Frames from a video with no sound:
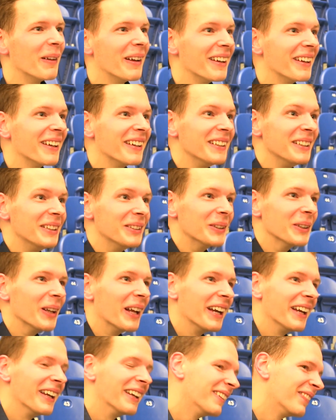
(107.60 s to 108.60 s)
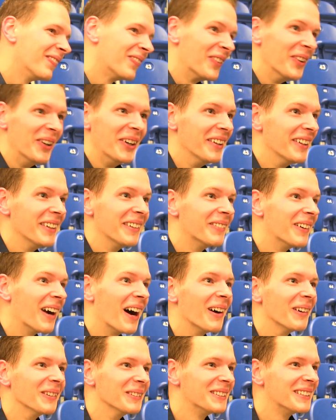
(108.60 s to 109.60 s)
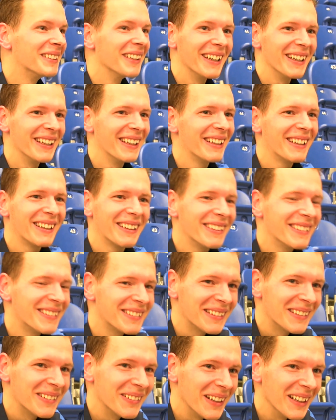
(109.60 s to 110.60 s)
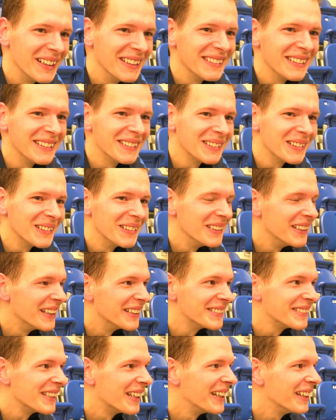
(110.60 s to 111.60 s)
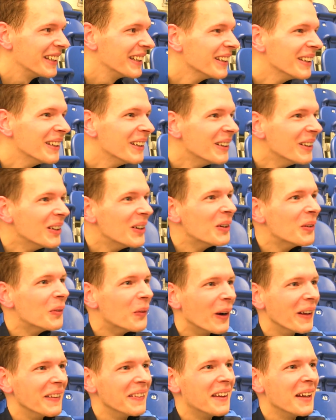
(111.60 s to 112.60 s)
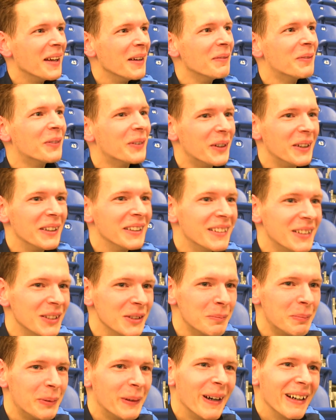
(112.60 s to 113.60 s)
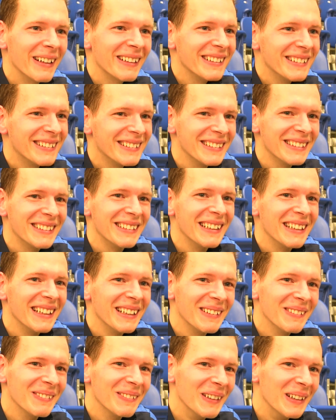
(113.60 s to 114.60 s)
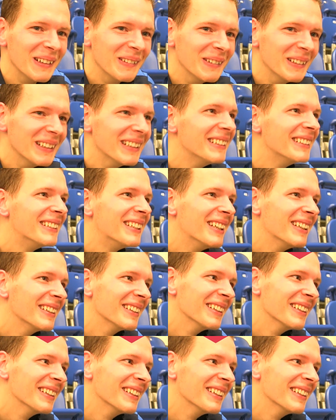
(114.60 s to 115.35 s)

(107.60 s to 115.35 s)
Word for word: like he do like 30 rounds, like it's crazy. So he has like one tape for two practices, like maybe this.